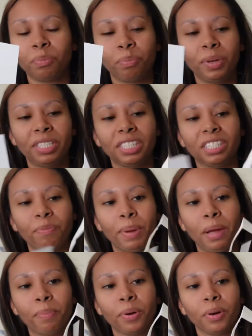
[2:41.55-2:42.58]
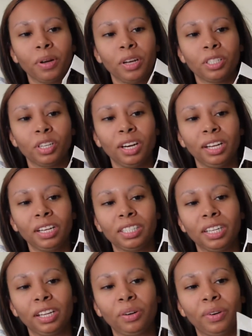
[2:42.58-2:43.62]
pieces of paper so that it looks
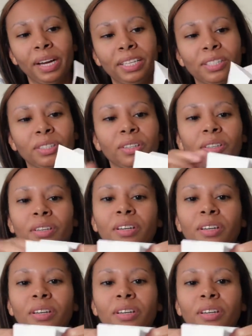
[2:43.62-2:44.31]
a little nicer.